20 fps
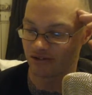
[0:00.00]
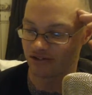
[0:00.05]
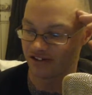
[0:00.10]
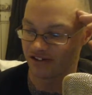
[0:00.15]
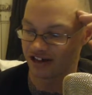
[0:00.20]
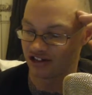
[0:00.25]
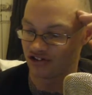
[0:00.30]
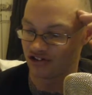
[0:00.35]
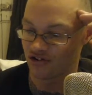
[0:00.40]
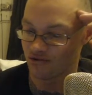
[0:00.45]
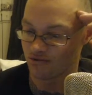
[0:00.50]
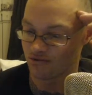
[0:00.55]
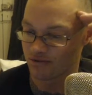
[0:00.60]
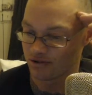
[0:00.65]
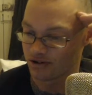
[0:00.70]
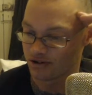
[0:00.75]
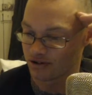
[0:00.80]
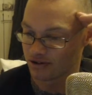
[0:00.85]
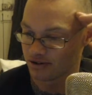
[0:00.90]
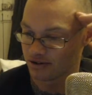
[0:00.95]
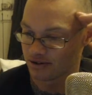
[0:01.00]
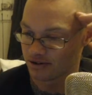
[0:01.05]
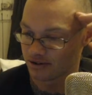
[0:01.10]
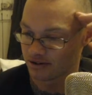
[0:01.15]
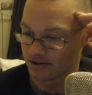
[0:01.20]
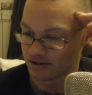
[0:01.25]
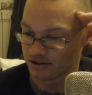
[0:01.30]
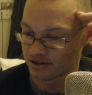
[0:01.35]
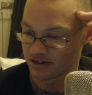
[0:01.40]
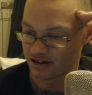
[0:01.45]
do they do?
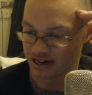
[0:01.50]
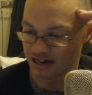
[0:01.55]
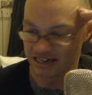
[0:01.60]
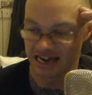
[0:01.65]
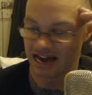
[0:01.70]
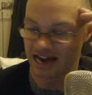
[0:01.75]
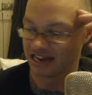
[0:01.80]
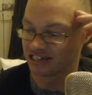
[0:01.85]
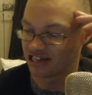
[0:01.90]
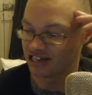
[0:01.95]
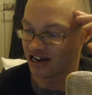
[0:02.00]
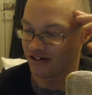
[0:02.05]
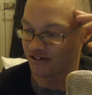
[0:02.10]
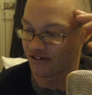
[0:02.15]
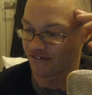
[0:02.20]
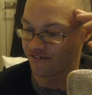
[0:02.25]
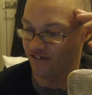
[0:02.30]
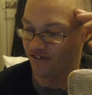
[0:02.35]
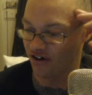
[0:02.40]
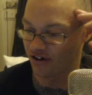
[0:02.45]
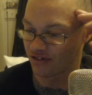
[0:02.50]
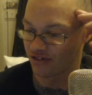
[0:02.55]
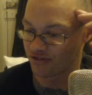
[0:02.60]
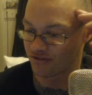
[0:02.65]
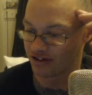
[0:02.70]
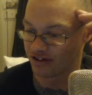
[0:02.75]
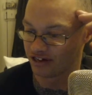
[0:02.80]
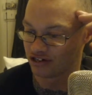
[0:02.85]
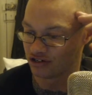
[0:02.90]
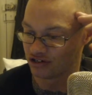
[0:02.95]
Again, it's another
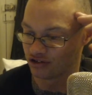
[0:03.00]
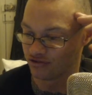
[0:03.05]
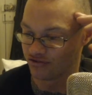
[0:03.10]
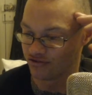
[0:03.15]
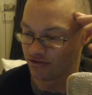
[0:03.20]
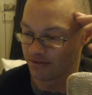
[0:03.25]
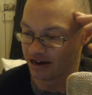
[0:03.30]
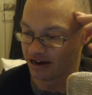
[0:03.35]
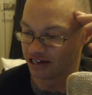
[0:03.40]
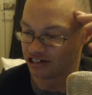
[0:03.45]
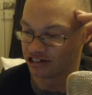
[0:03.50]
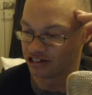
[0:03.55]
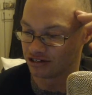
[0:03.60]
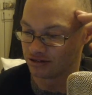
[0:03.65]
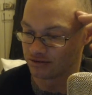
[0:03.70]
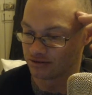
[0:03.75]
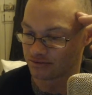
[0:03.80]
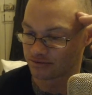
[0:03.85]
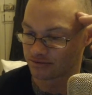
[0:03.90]
5-3-2 formation.